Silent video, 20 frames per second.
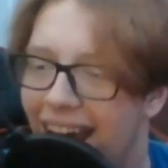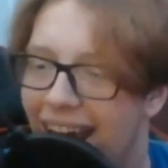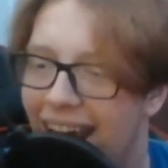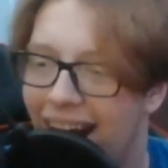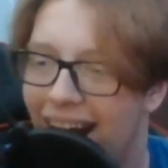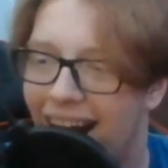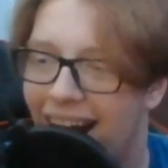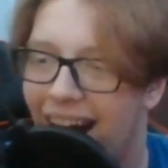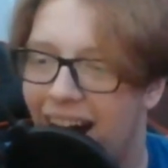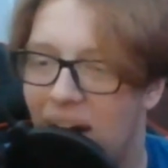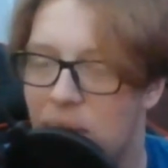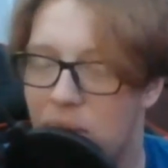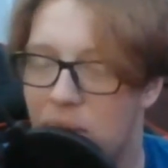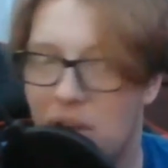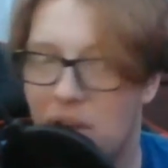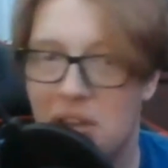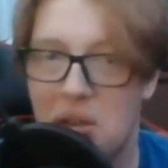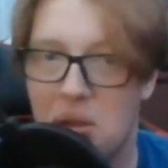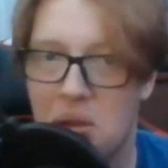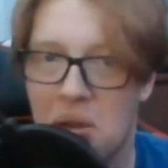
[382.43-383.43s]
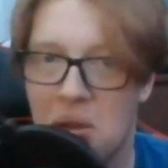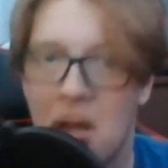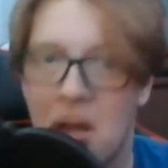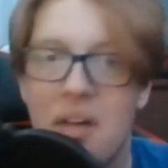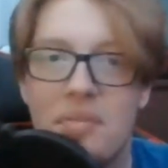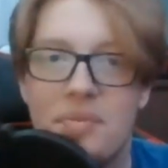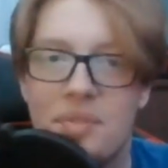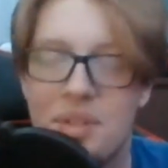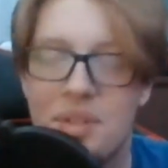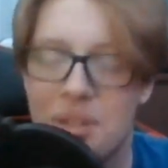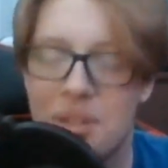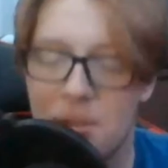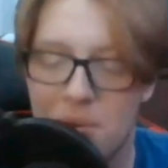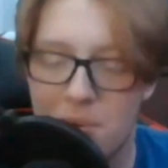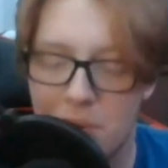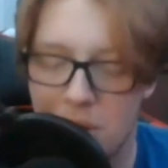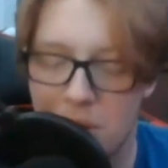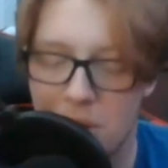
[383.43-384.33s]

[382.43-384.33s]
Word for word: and I would love to.